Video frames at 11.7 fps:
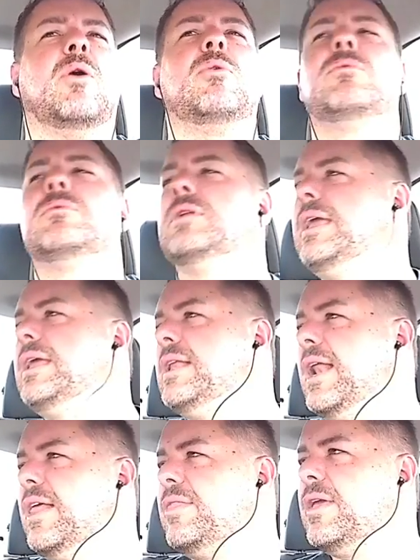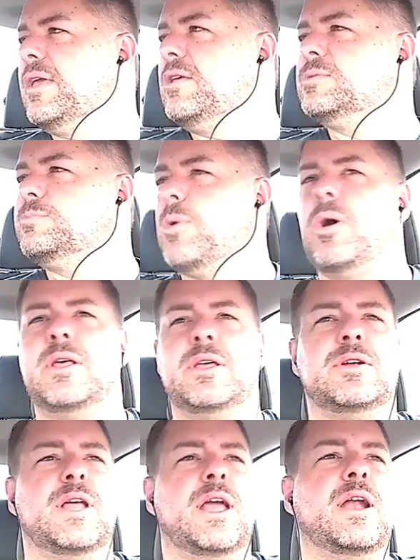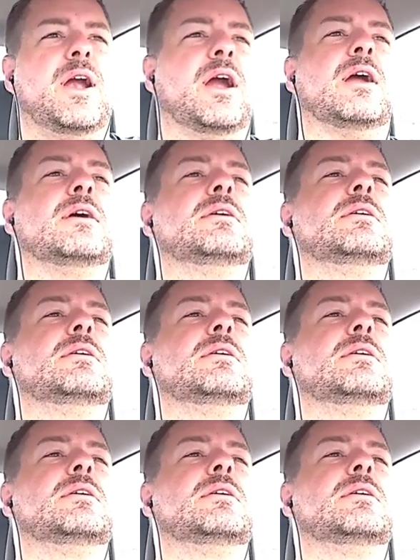"Don't eat anything, you'll spoil your dinner.